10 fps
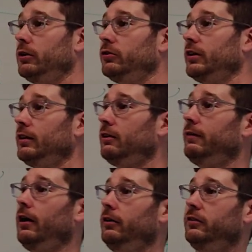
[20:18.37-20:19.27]
rung you set
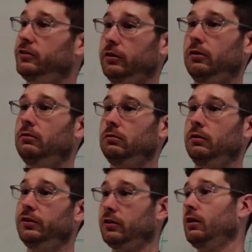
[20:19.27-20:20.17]
that value to 0,
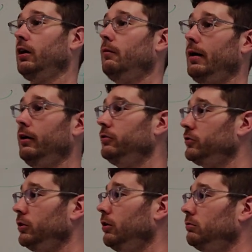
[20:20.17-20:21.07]
it's going to come out
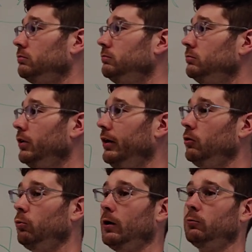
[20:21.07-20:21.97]
as 0, all
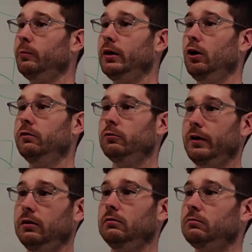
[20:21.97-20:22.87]
right? The 1 will be
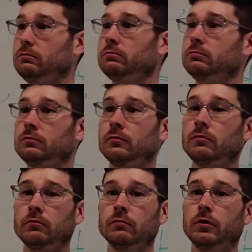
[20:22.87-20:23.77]
overwritten,
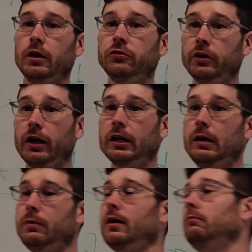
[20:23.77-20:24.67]
okay? So you got to
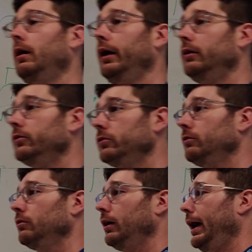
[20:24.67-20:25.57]
keep that in mind
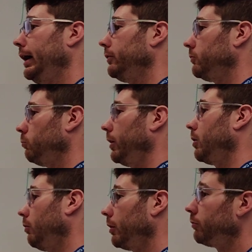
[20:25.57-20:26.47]
as we're
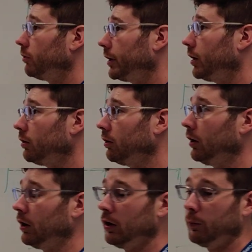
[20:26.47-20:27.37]
going through here,
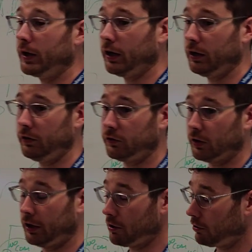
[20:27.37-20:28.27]

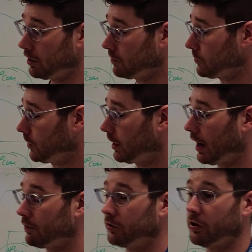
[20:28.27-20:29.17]
because another thing
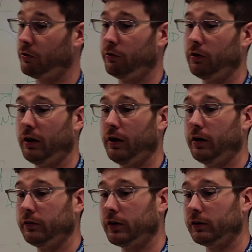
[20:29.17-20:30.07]
that I haven't
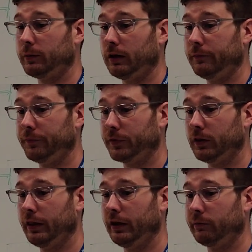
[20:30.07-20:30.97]
talked about,
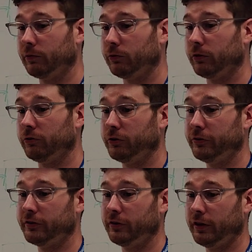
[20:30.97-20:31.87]
and I'll throw a
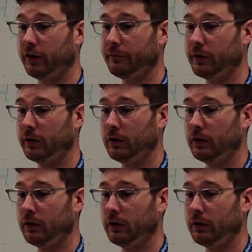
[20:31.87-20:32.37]
twist in here,